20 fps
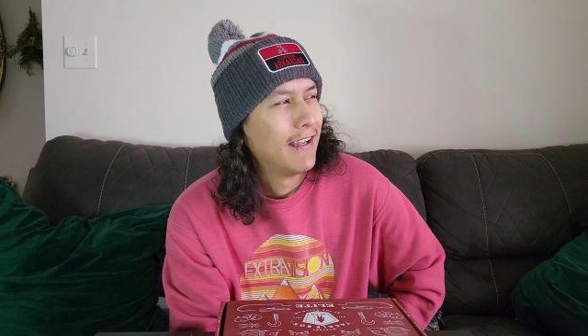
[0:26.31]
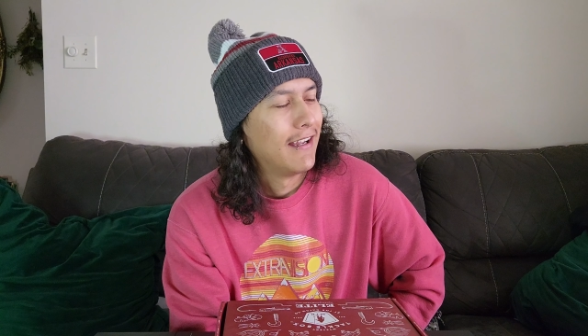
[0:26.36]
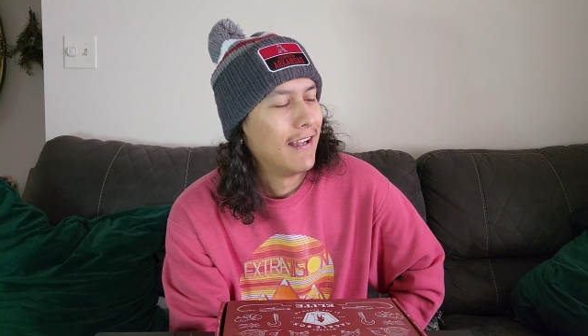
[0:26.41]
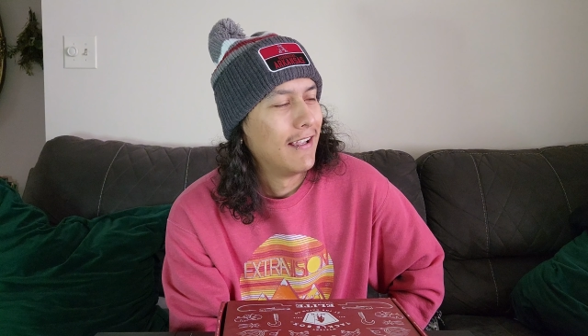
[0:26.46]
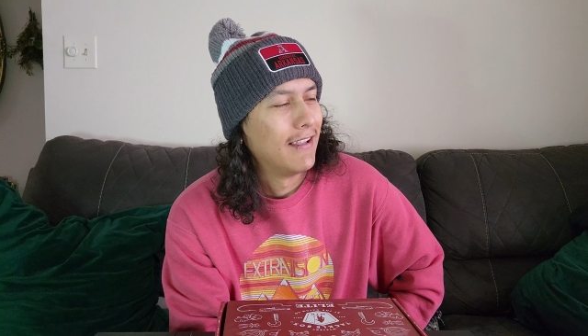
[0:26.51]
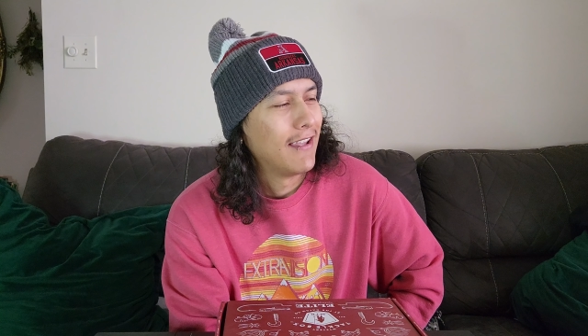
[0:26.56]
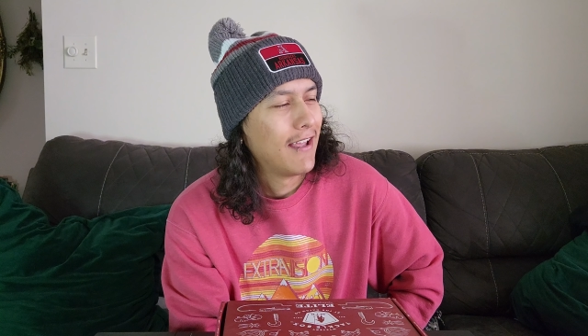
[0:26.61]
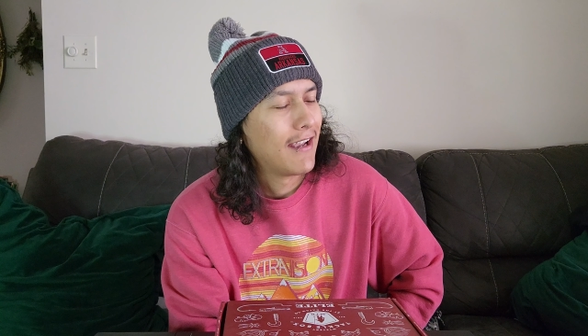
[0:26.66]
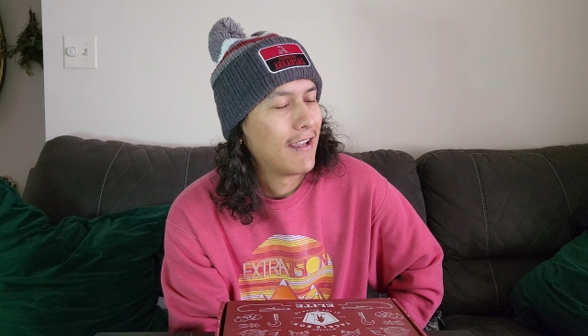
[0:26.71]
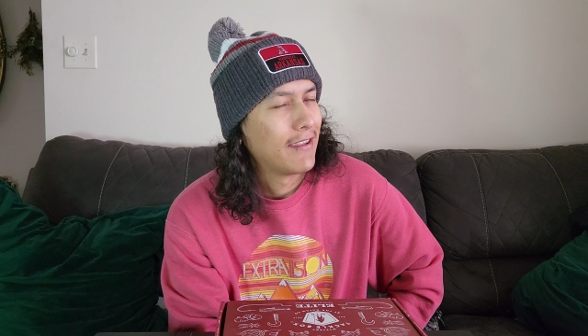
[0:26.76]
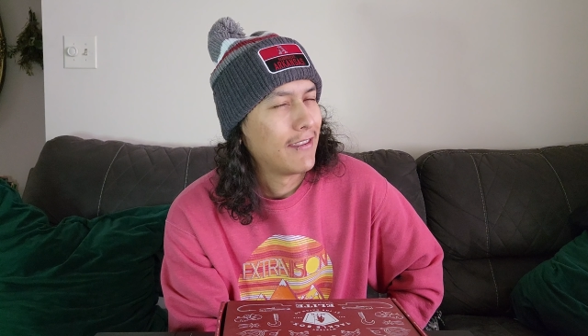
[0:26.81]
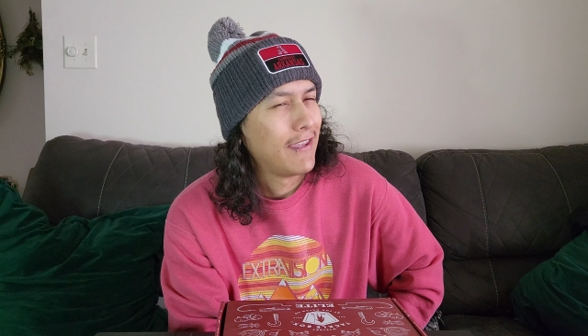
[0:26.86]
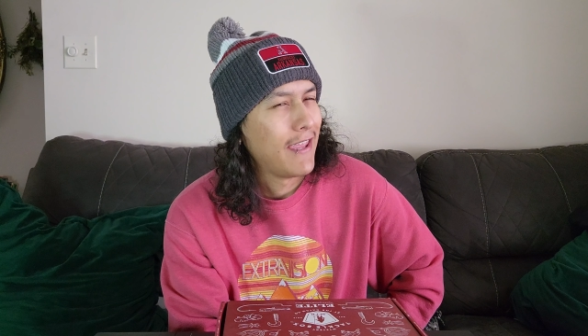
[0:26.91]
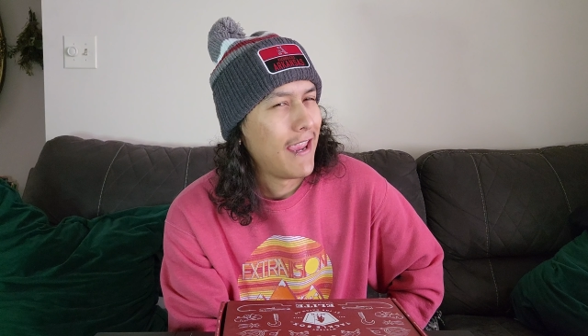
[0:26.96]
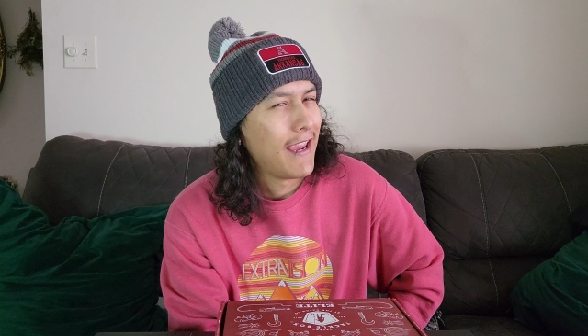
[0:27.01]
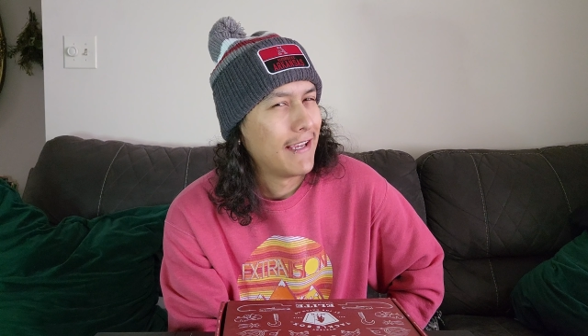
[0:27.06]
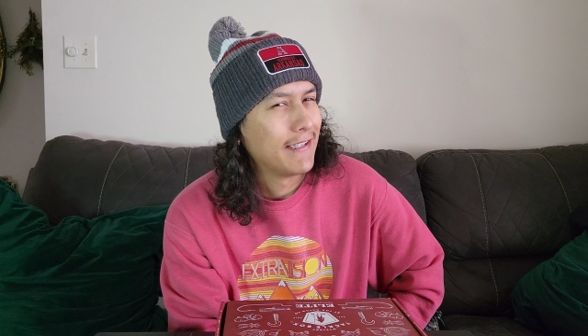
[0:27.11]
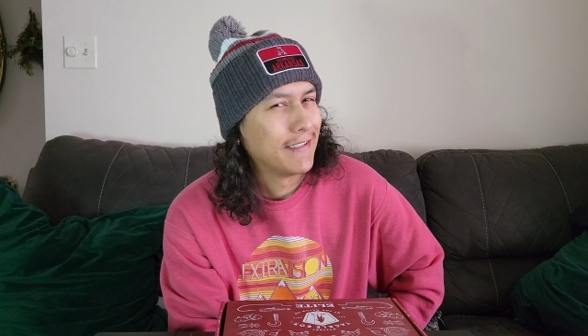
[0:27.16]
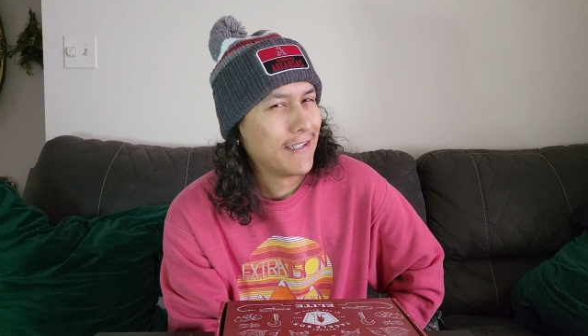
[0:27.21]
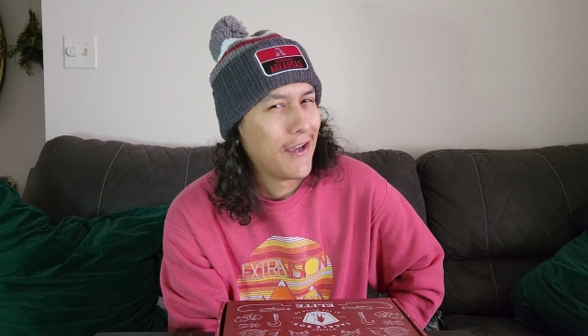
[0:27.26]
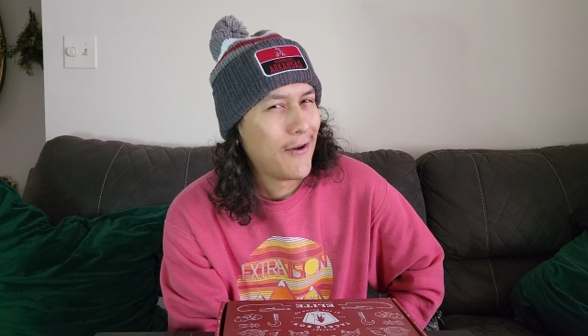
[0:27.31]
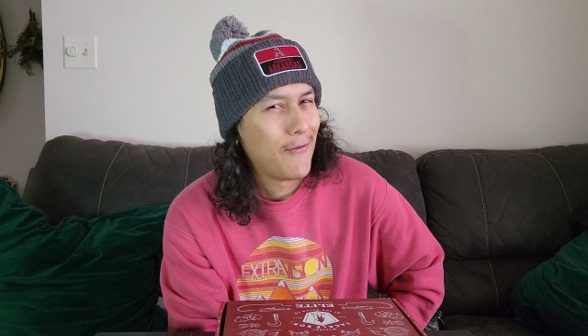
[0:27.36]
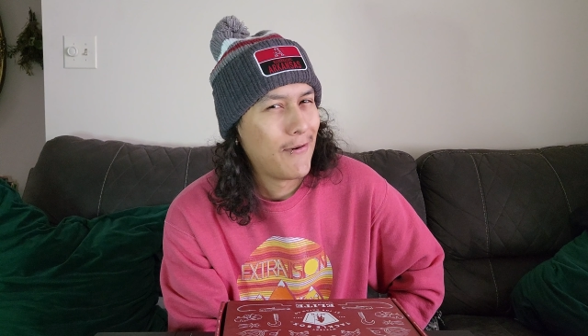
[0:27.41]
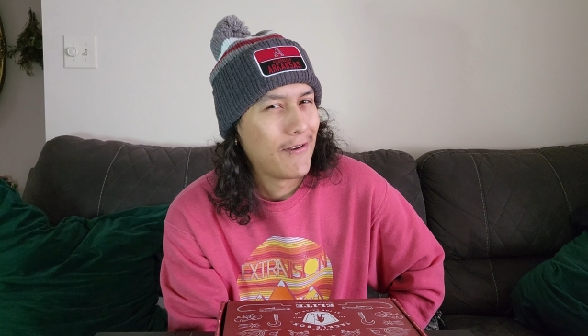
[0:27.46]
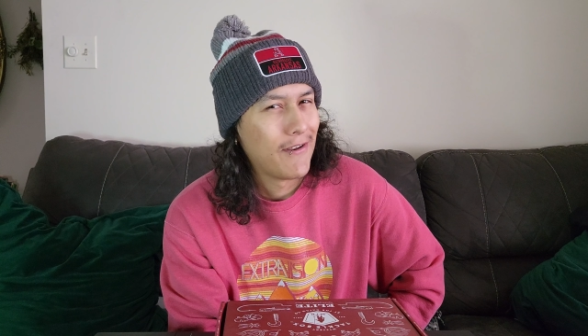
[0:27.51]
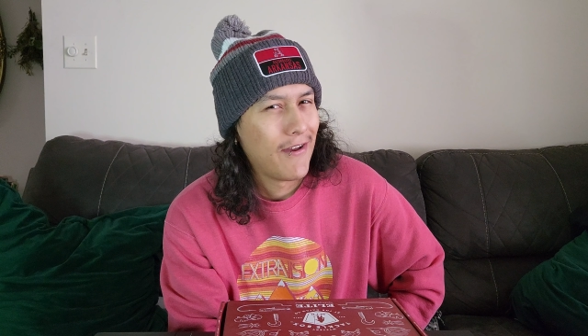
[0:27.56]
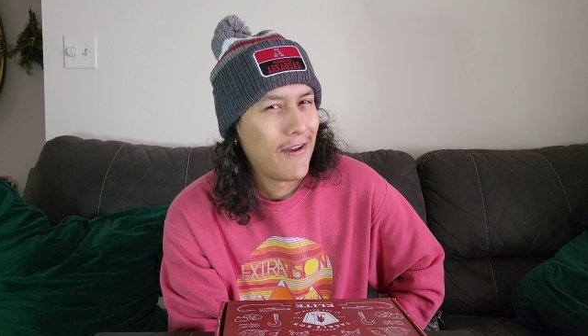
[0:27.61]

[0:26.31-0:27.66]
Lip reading: a lot of things going